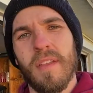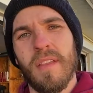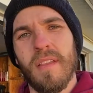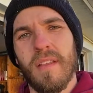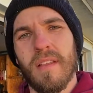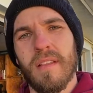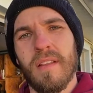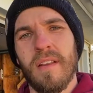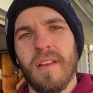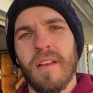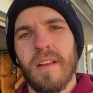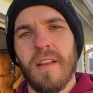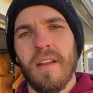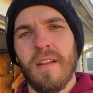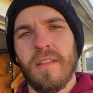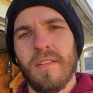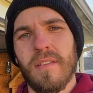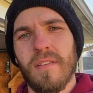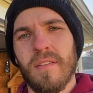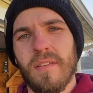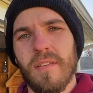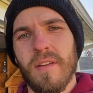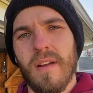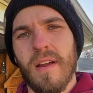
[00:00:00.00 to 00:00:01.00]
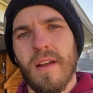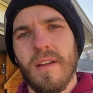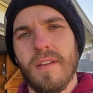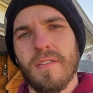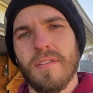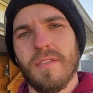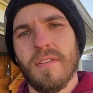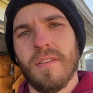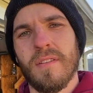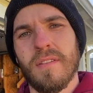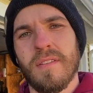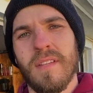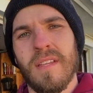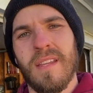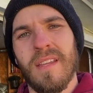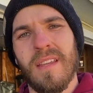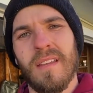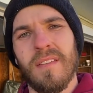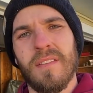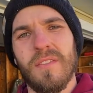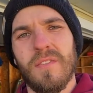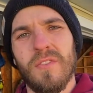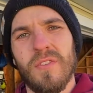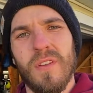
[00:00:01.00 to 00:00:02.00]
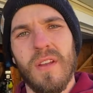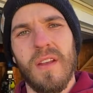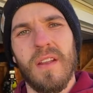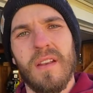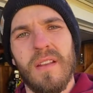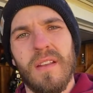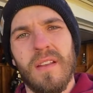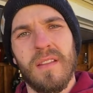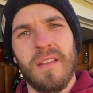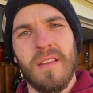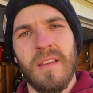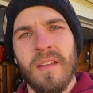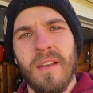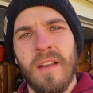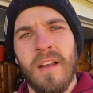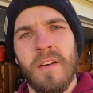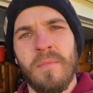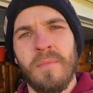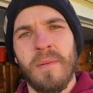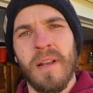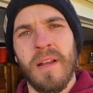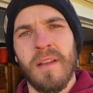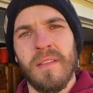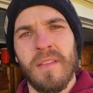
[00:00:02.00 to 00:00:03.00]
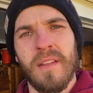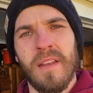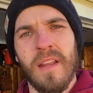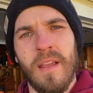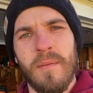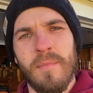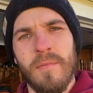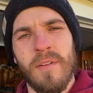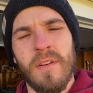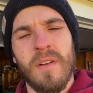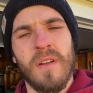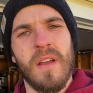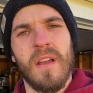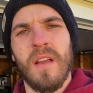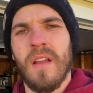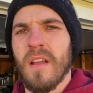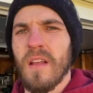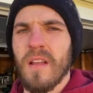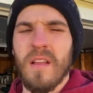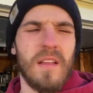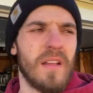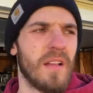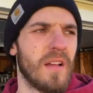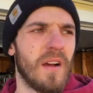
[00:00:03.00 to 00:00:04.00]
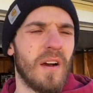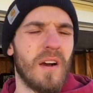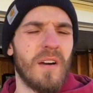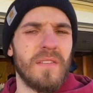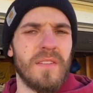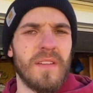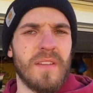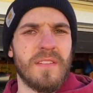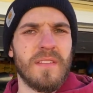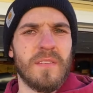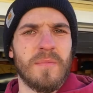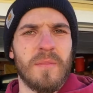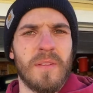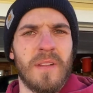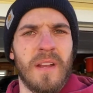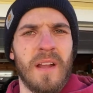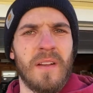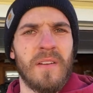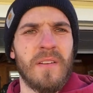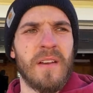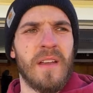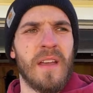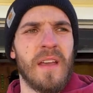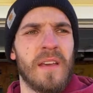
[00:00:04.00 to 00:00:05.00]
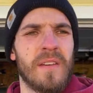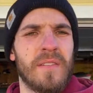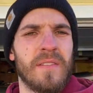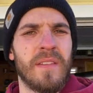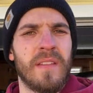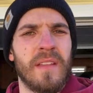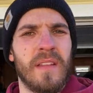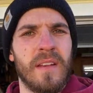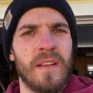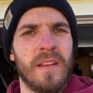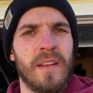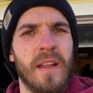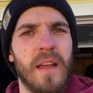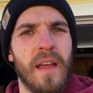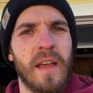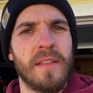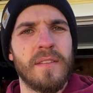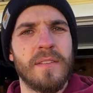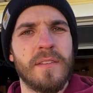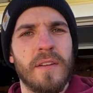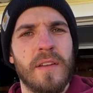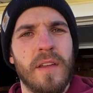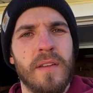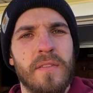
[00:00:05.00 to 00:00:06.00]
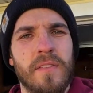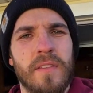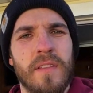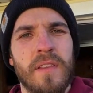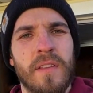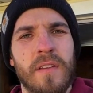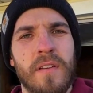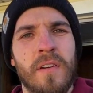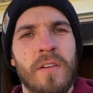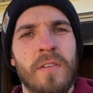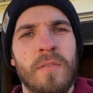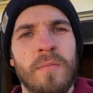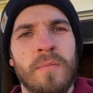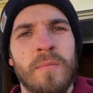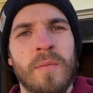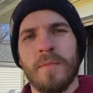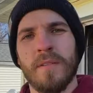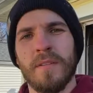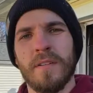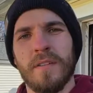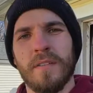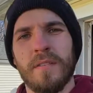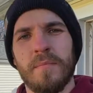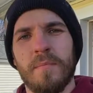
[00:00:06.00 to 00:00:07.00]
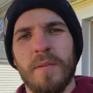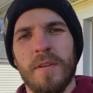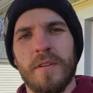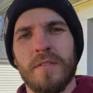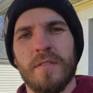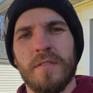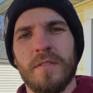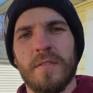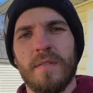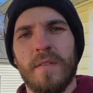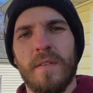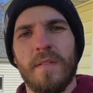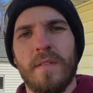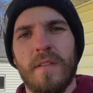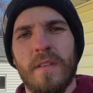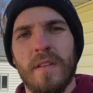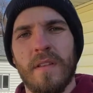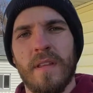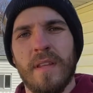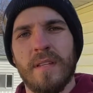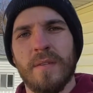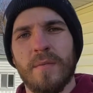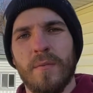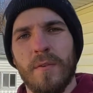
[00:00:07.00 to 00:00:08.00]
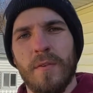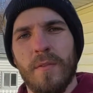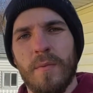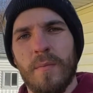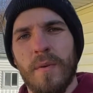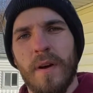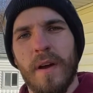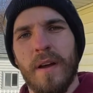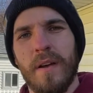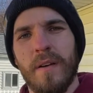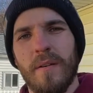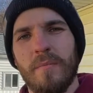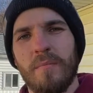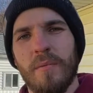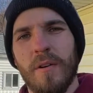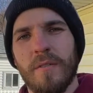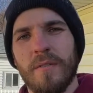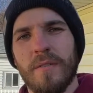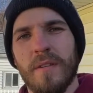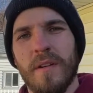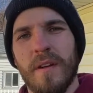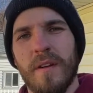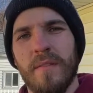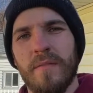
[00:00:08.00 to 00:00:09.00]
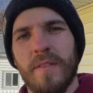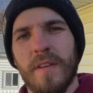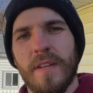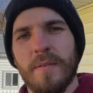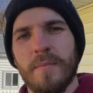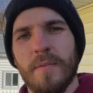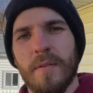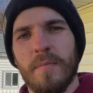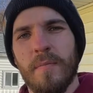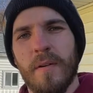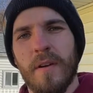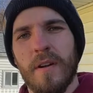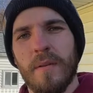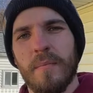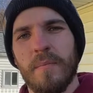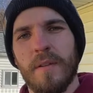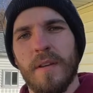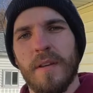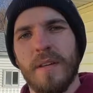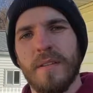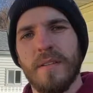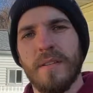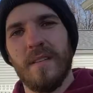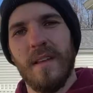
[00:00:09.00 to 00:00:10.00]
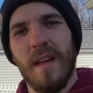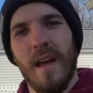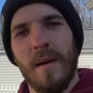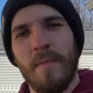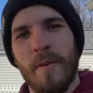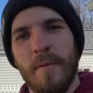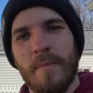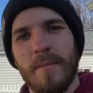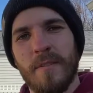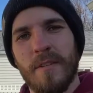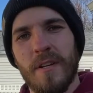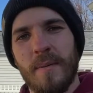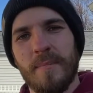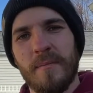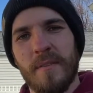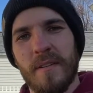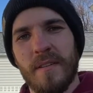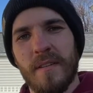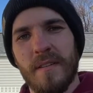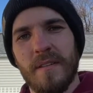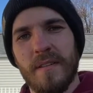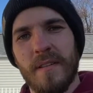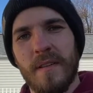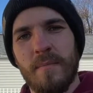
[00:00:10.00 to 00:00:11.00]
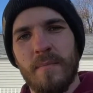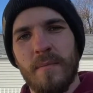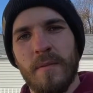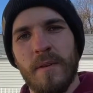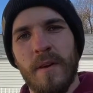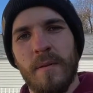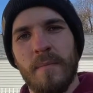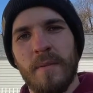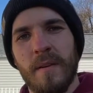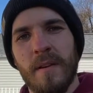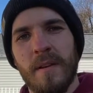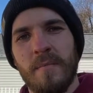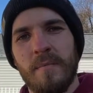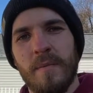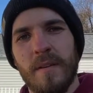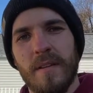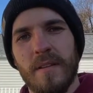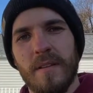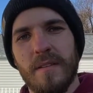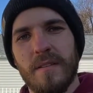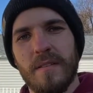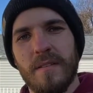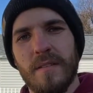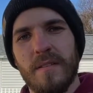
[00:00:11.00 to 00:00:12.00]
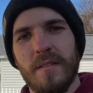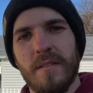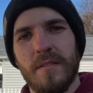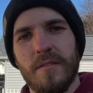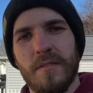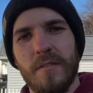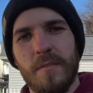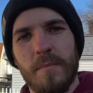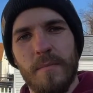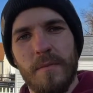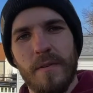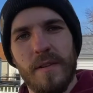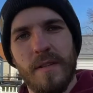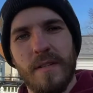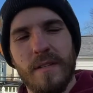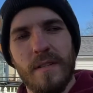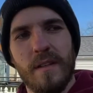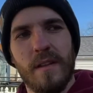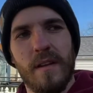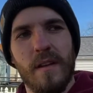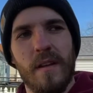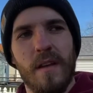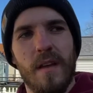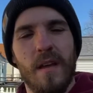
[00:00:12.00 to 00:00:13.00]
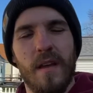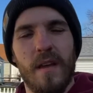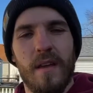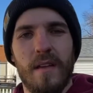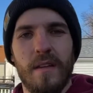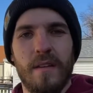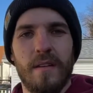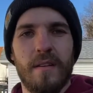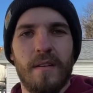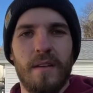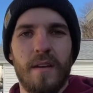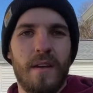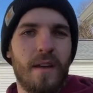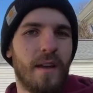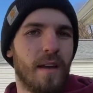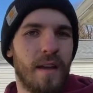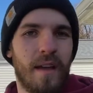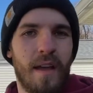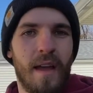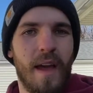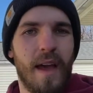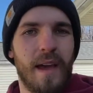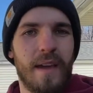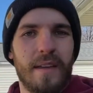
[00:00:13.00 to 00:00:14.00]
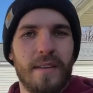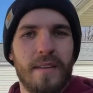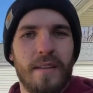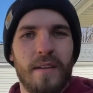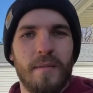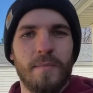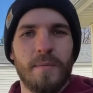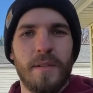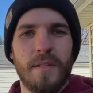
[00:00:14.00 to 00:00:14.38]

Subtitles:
cleaning out the garage and taking out the shed and then helping out the neighbor. All of that took me an hour and a half, and then I took everything home and took some pictures of everything that's worthwhile and posted it on Facebook Marketplace. I'm hoping jobs like this keep coming in because they're super easy and I get to help these